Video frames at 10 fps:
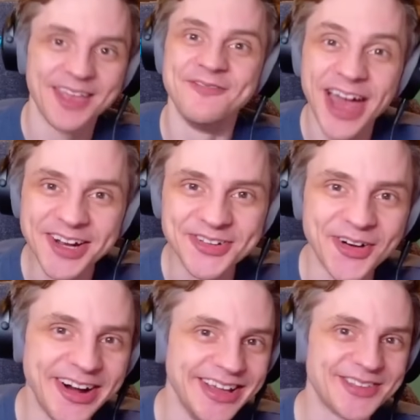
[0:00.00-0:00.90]

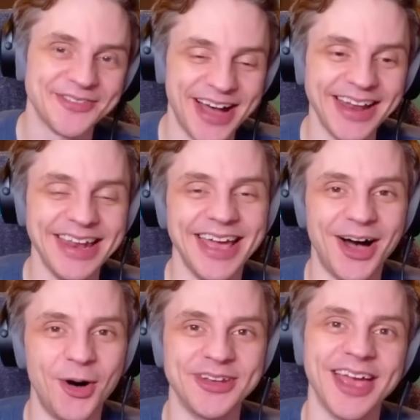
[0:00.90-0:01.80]
Venator is finally
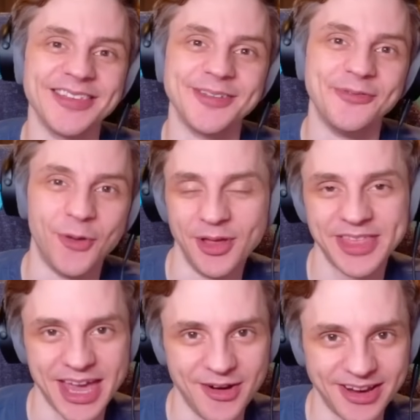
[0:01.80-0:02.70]
out as the 4th
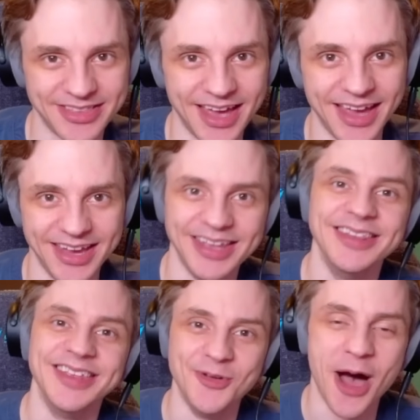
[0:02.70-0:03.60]
character in
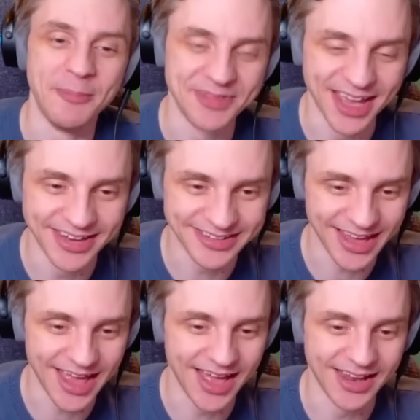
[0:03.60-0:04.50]
the new update,
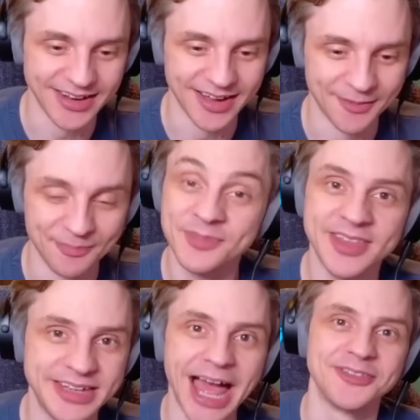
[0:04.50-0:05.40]
and the
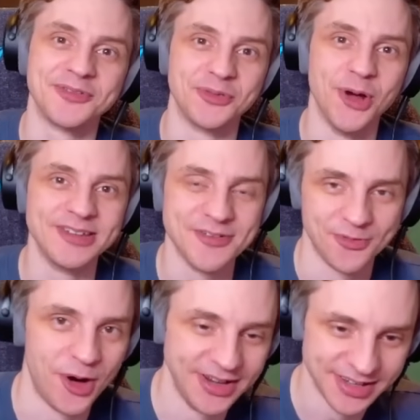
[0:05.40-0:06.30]
dads of the world have
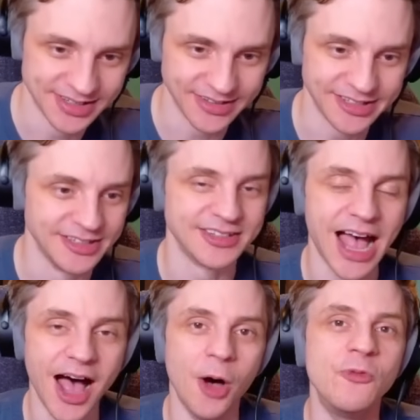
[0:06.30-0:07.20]
won. This is
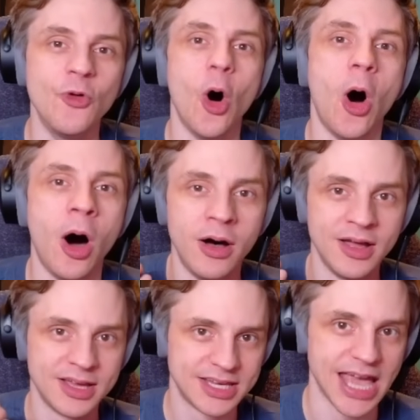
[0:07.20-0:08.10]
a raw
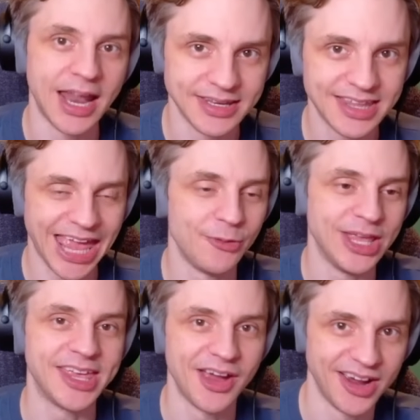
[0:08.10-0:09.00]
gun carry
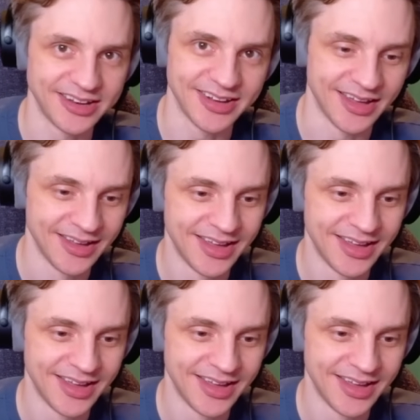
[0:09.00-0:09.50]
character.